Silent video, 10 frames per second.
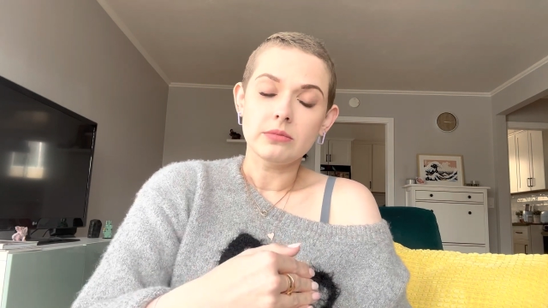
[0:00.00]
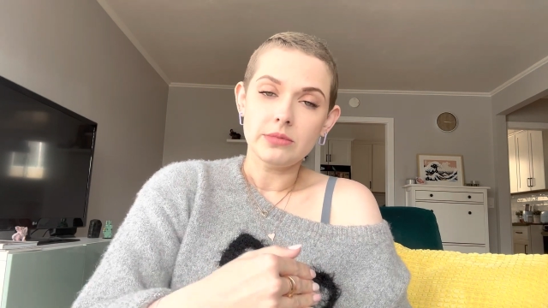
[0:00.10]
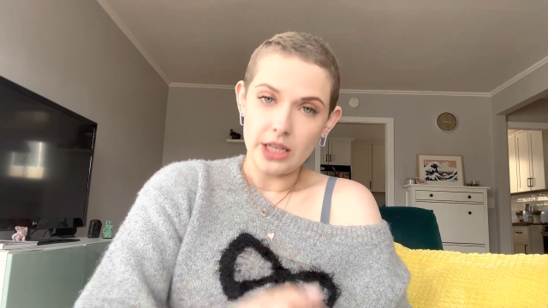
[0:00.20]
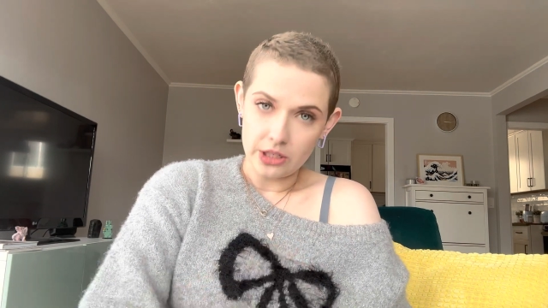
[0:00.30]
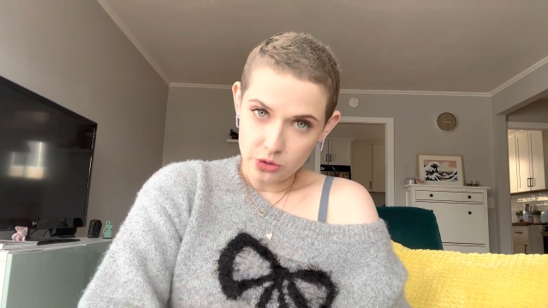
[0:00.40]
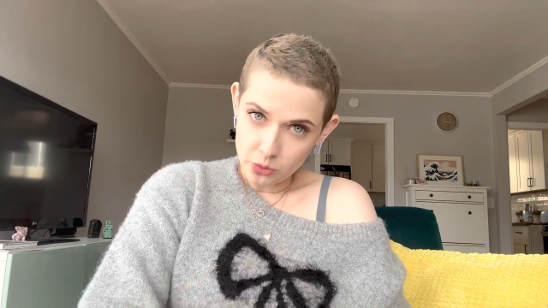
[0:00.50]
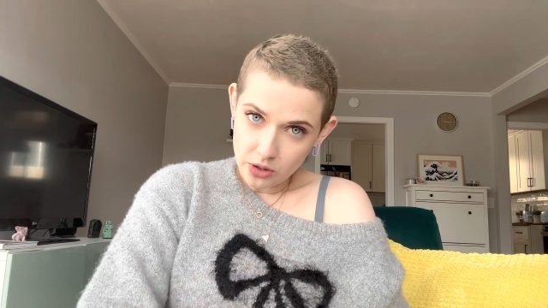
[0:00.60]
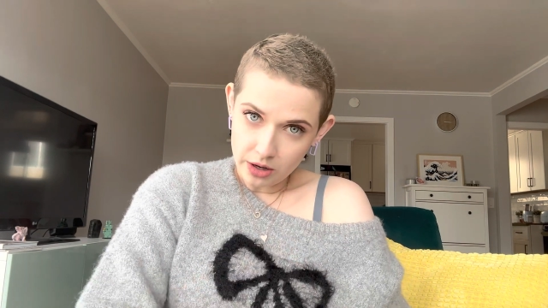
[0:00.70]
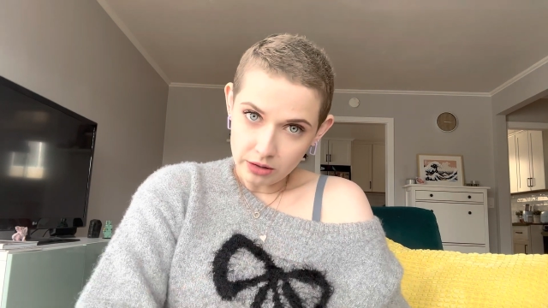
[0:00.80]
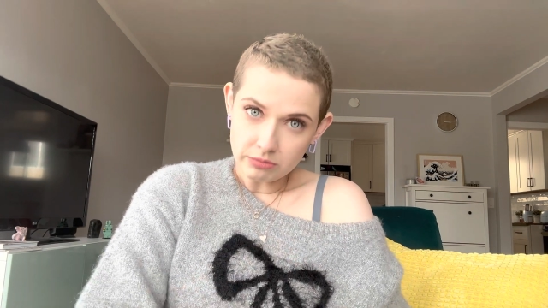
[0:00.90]
takes you
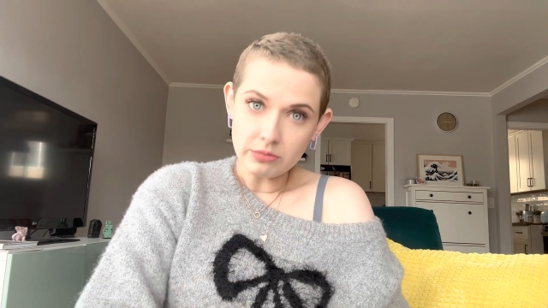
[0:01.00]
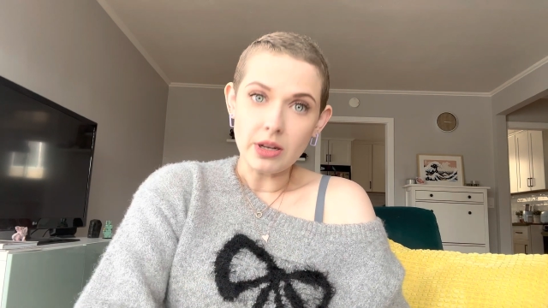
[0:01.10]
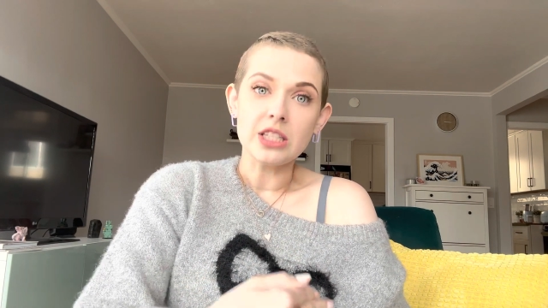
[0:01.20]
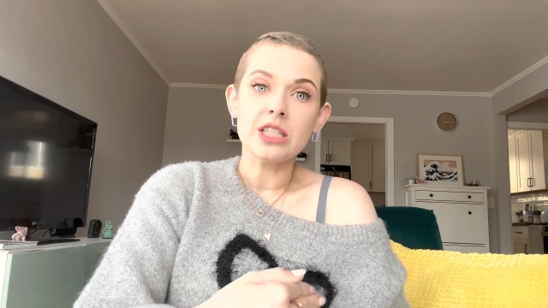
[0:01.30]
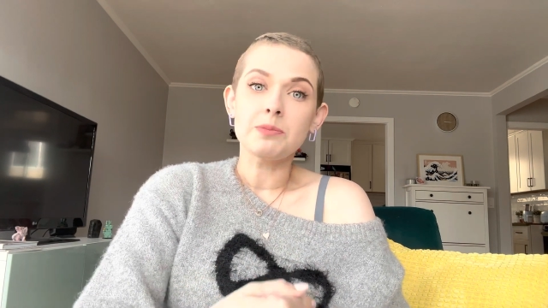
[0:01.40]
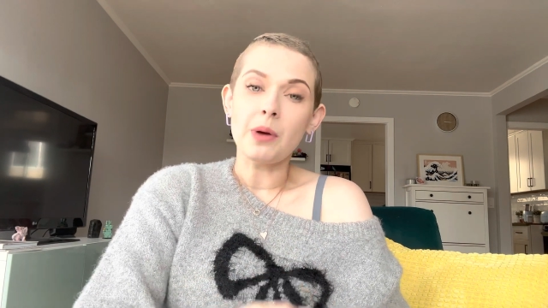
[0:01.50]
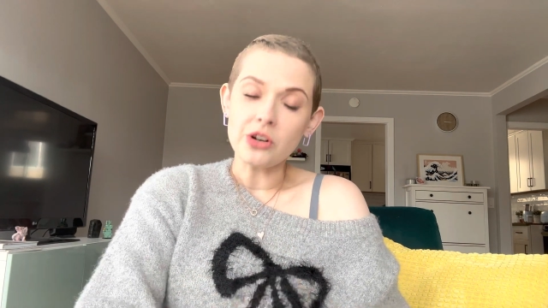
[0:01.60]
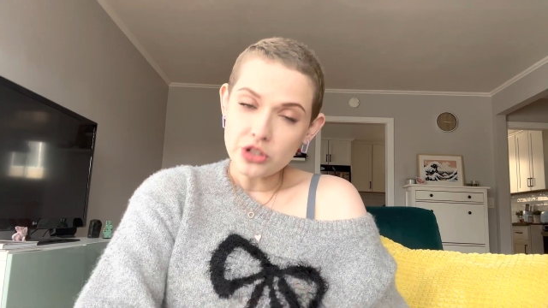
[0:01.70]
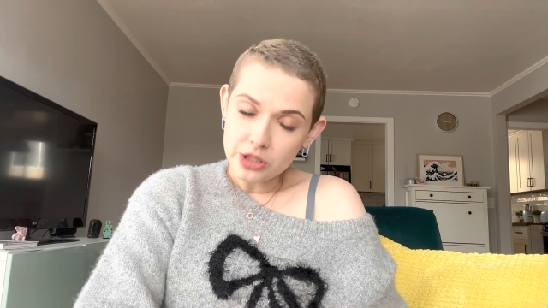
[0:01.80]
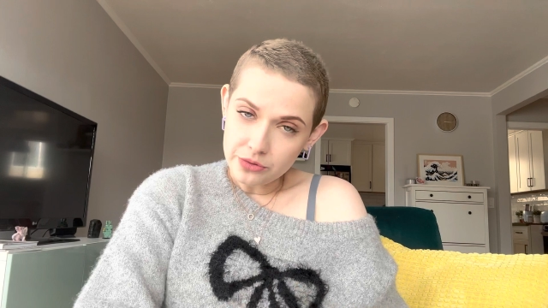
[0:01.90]
there,
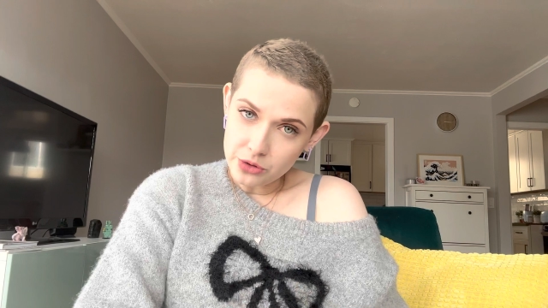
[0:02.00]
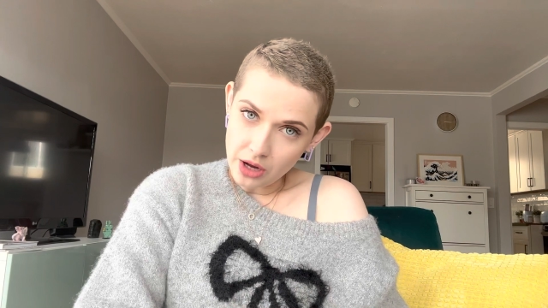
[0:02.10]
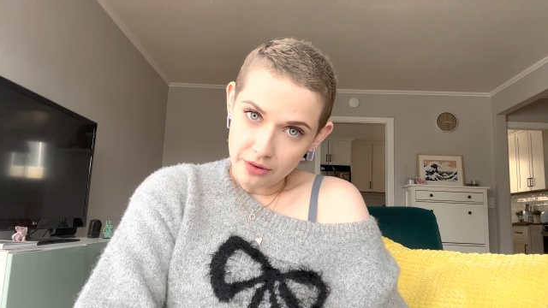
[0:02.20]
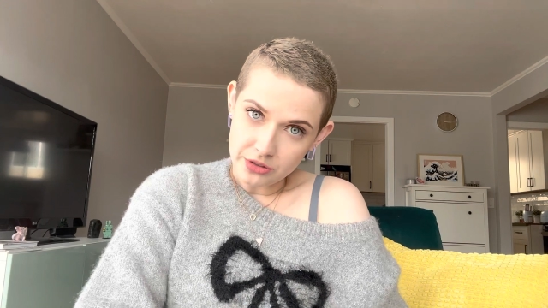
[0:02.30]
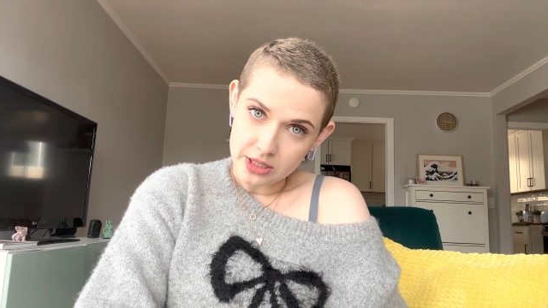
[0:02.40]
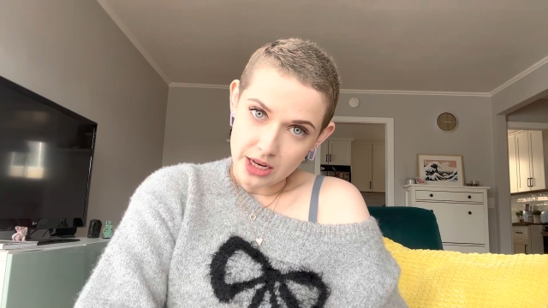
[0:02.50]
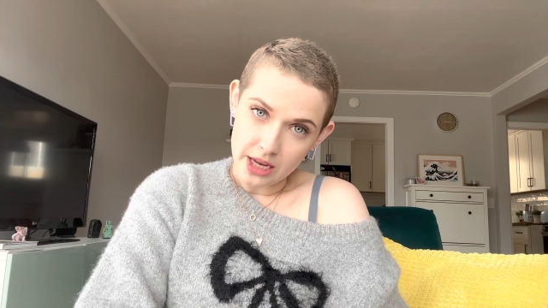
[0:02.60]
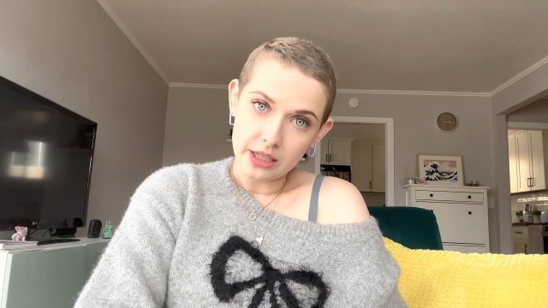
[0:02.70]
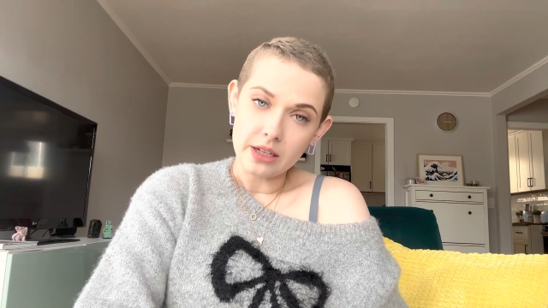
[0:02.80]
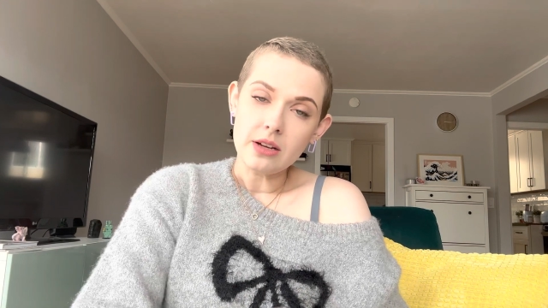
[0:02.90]
especially if you have to take